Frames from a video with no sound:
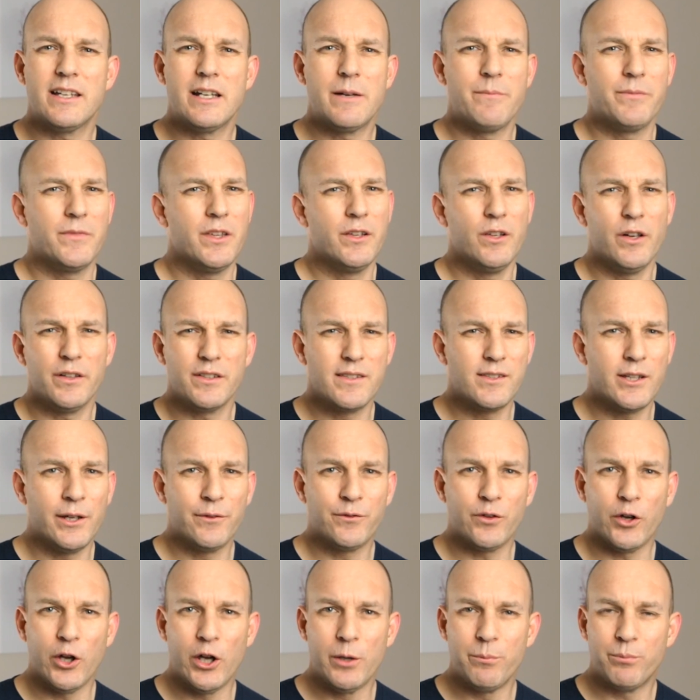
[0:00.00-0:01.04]
um, they're not
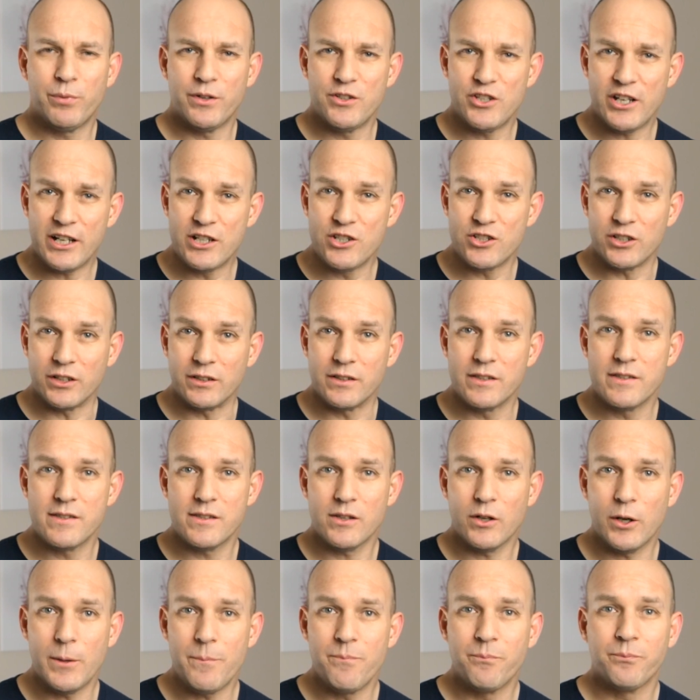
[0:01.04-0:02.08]
designed for home projection.
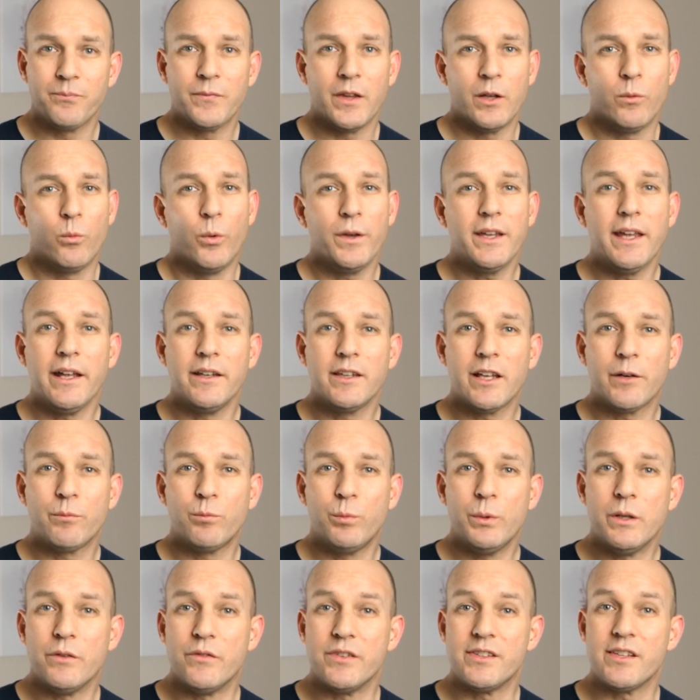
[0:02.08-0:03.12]
So what you end
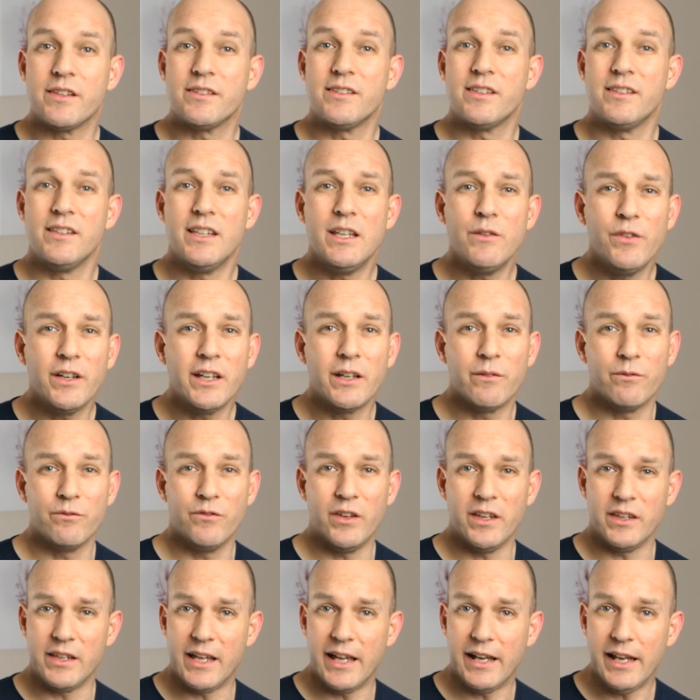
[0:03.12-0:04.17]
up with is a significant
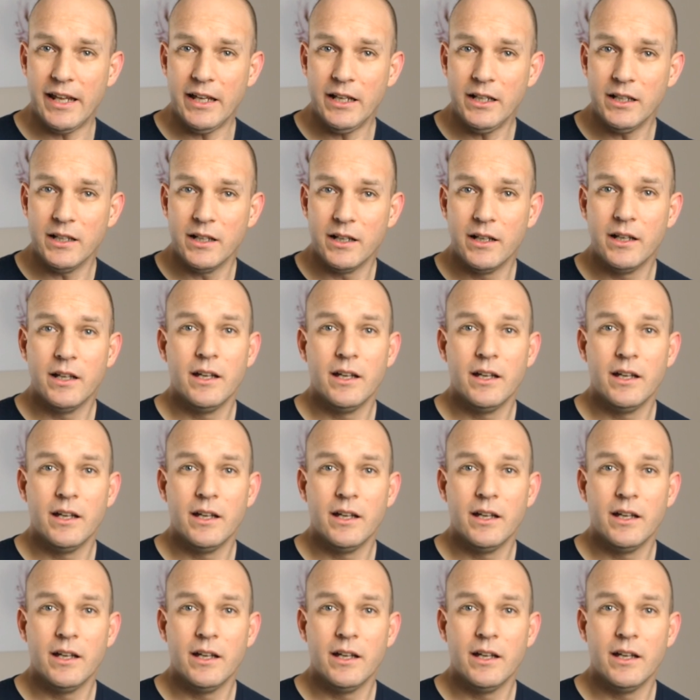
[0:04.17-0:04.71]
vignetting,